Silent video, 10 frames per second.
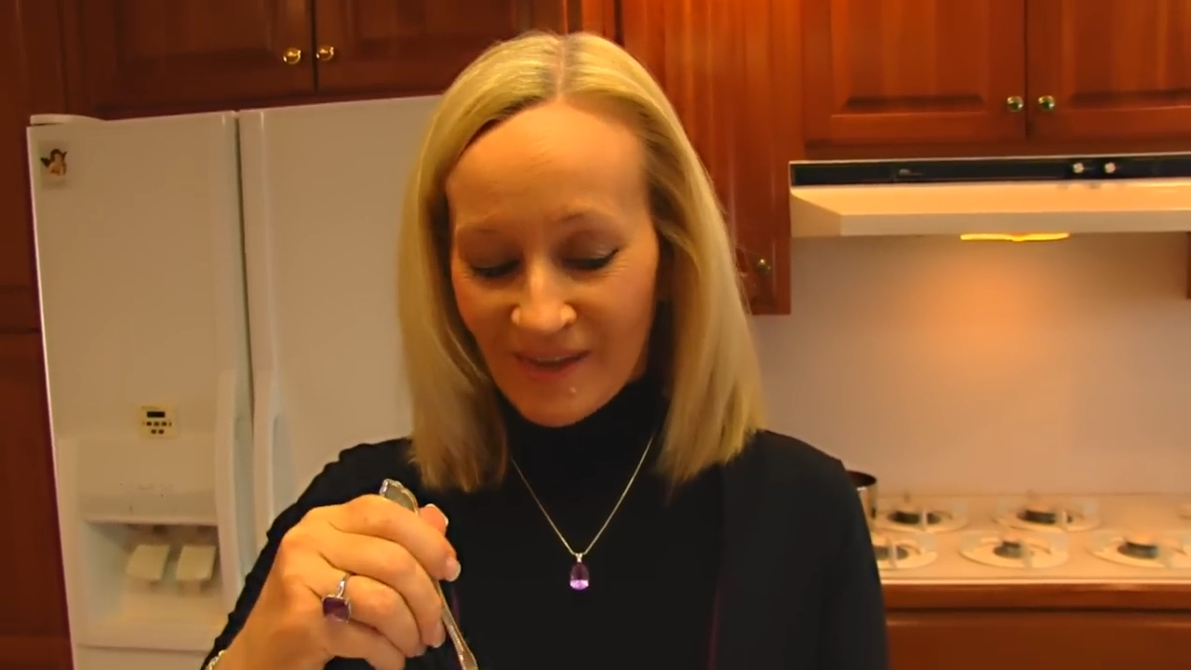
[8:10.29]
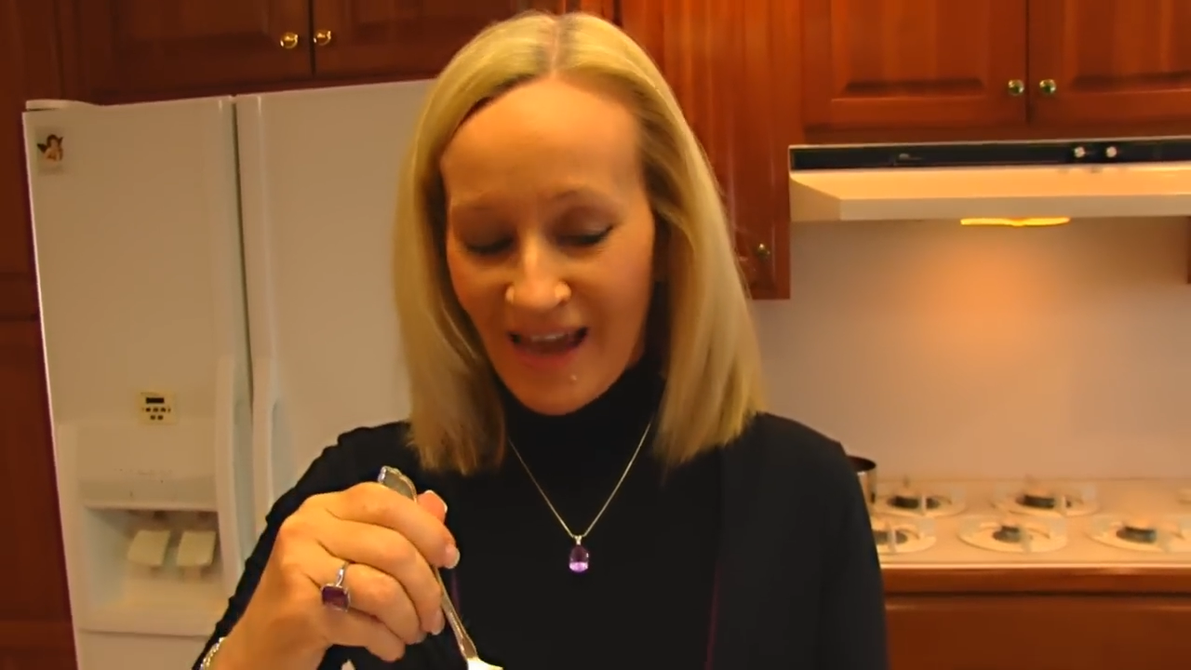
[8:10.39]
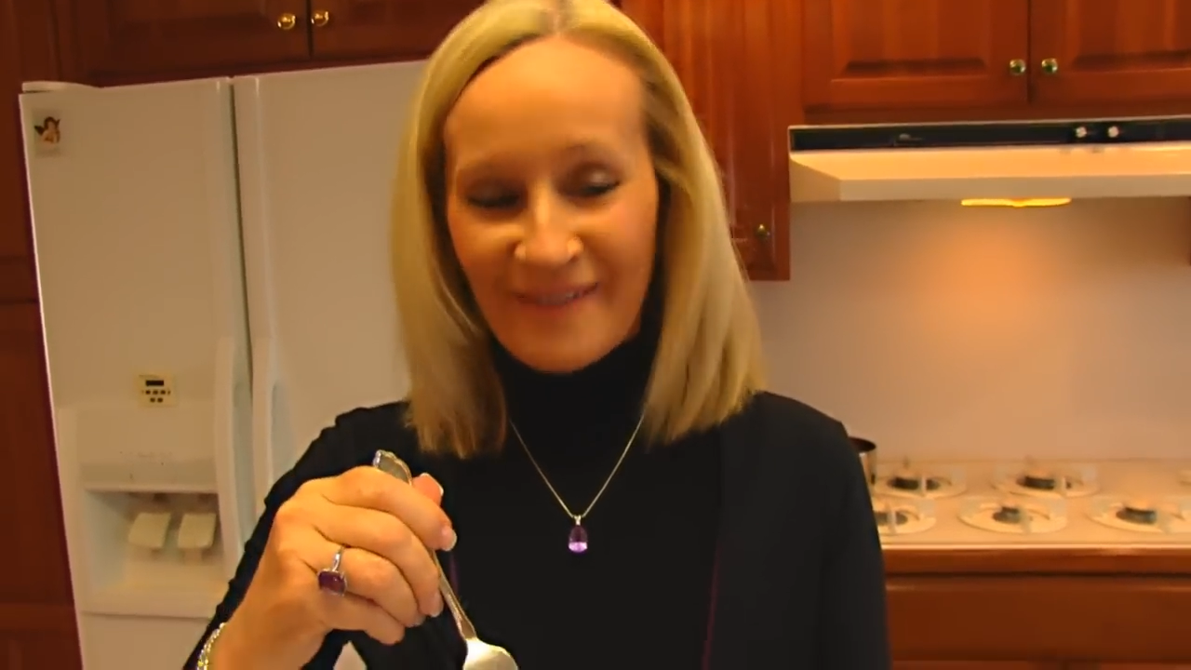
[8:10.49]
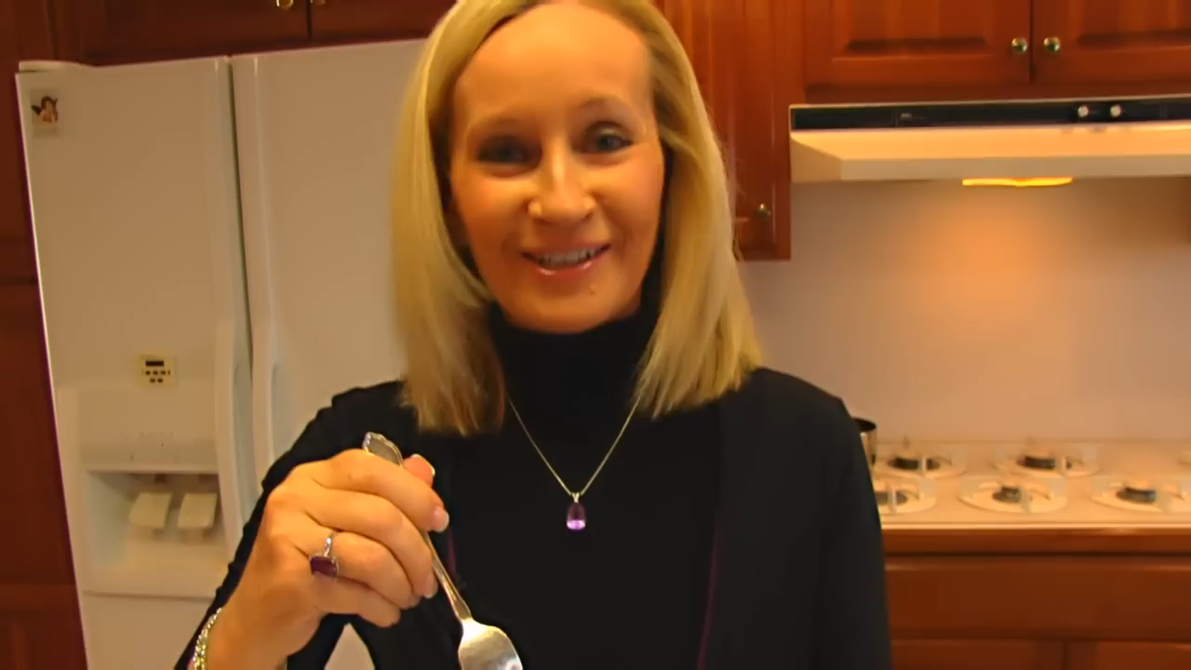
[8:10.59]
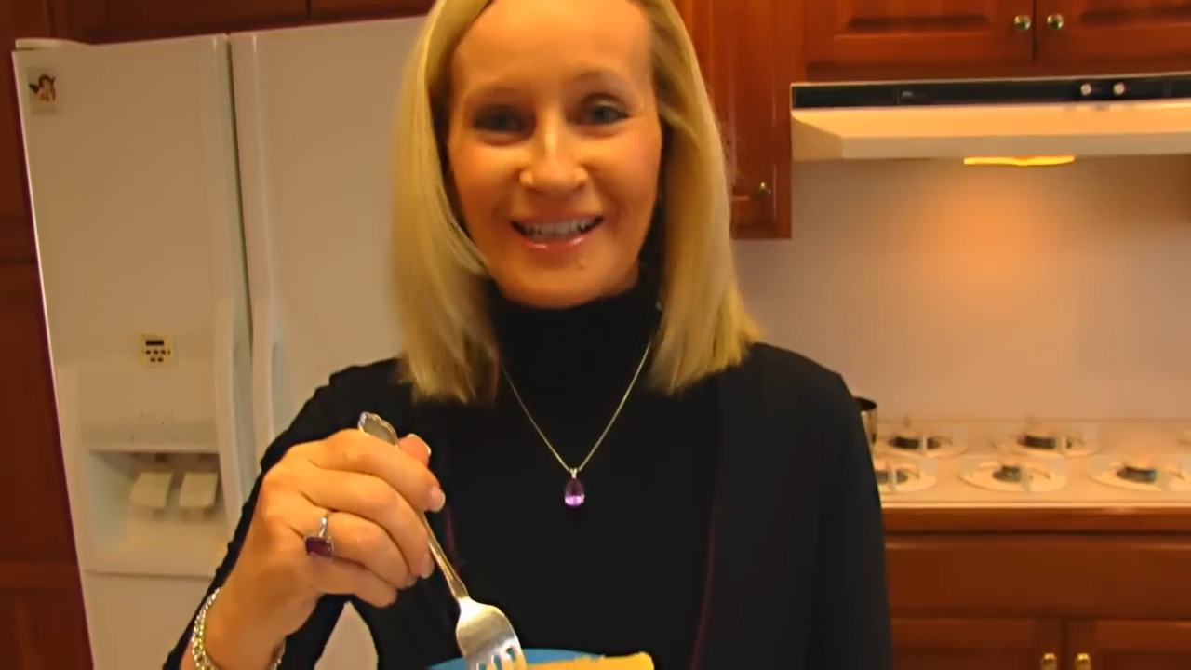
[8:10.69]

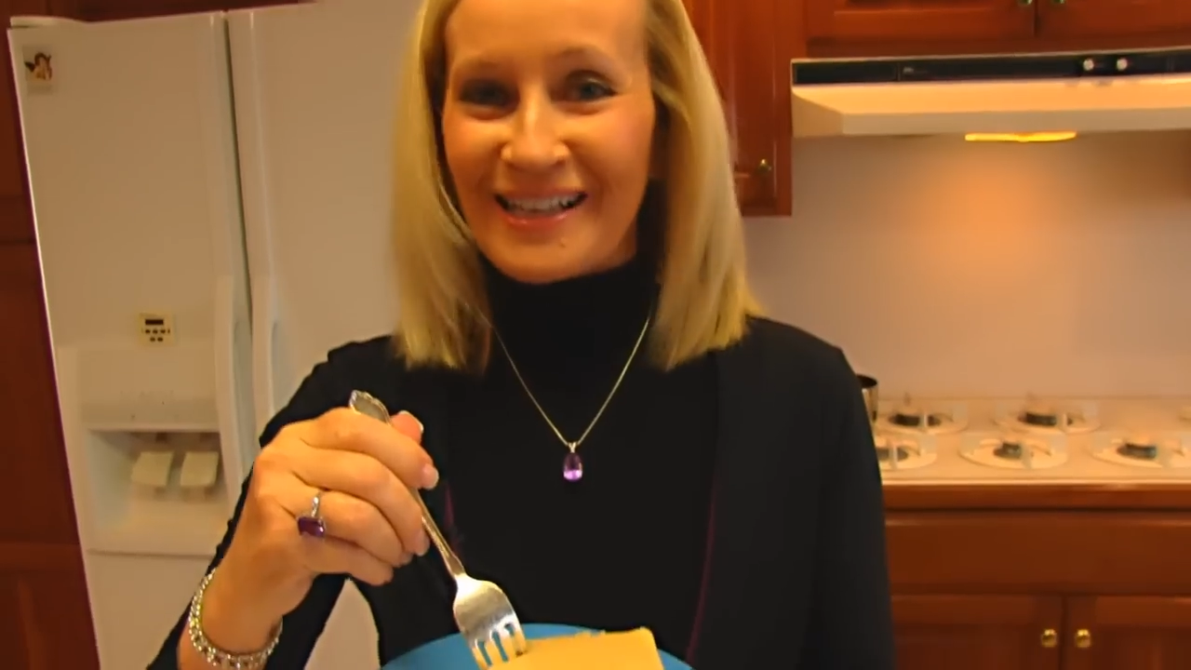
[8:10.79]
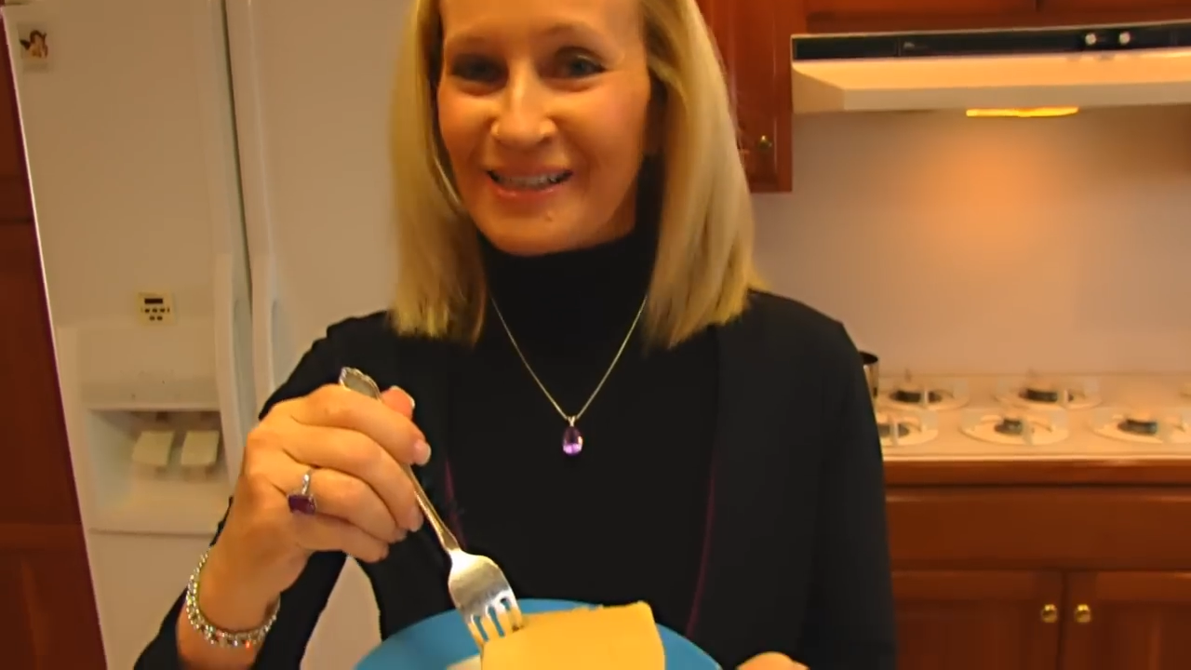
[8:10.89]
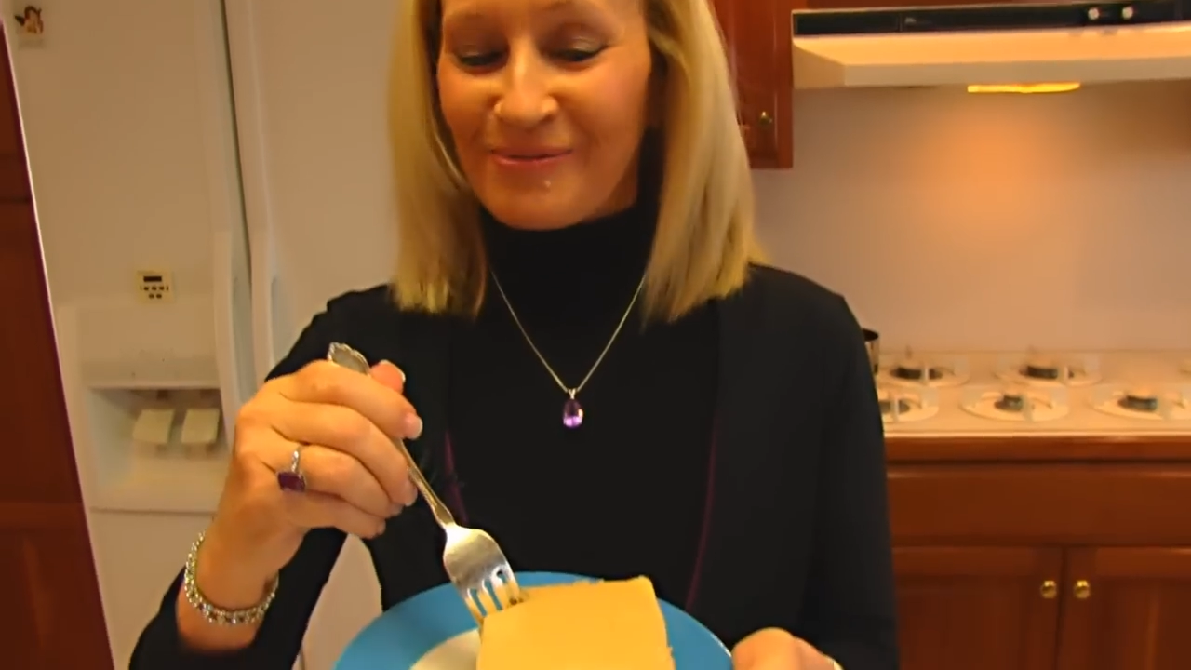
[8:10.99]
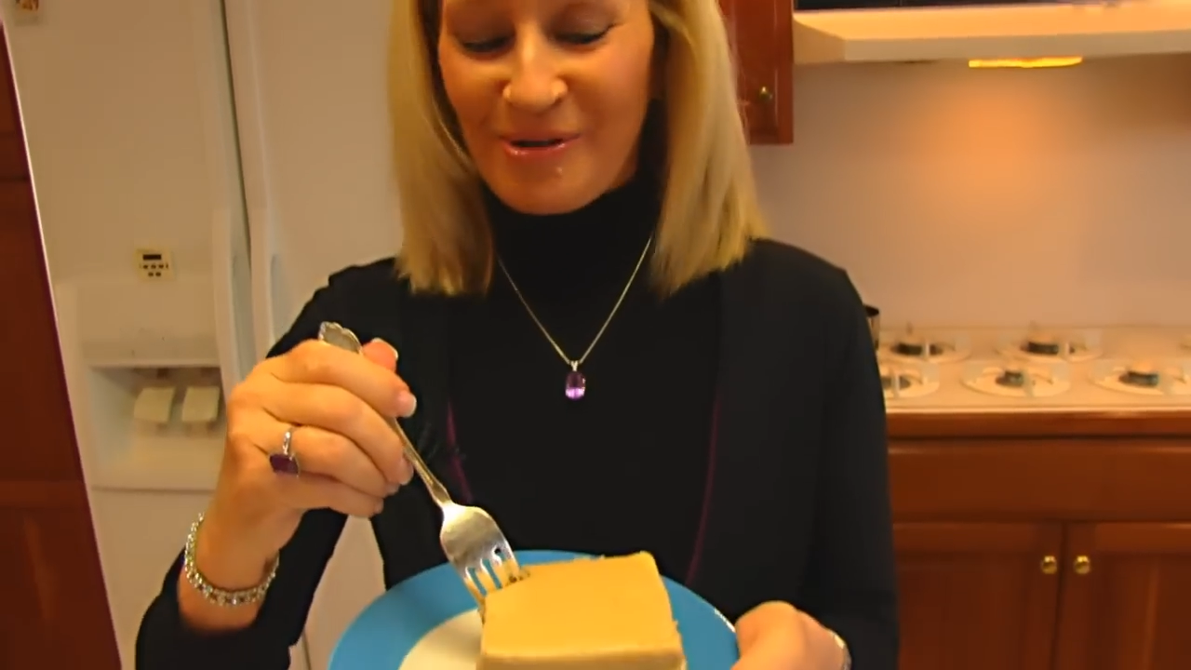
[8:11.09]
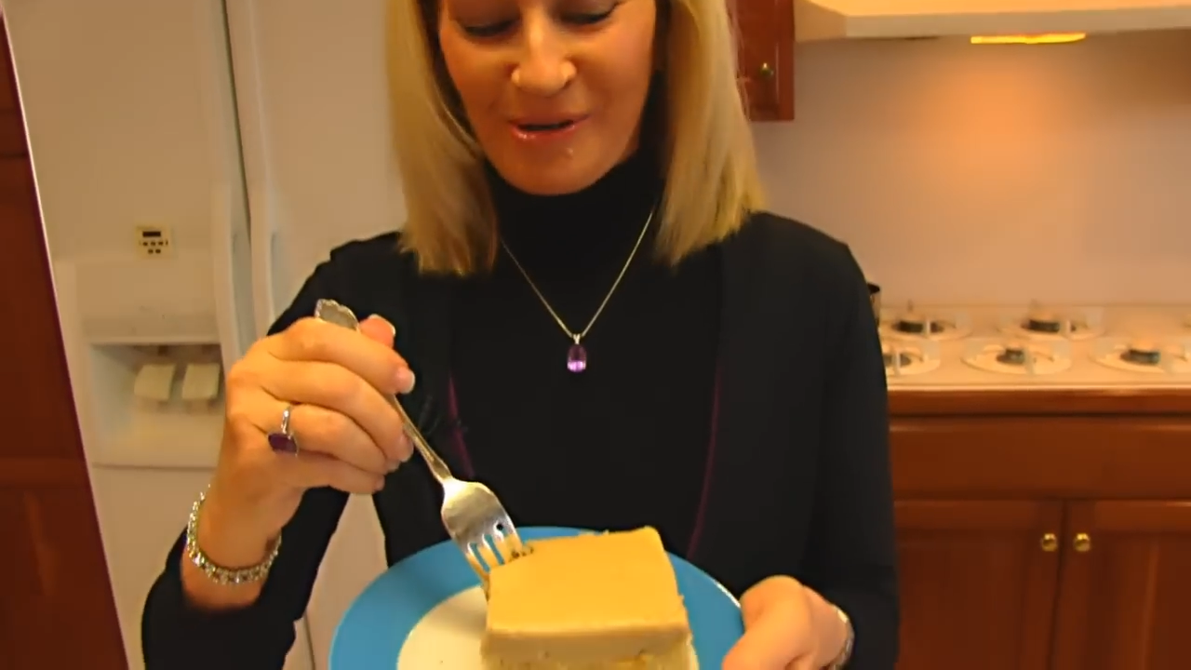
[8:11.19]
I have to take some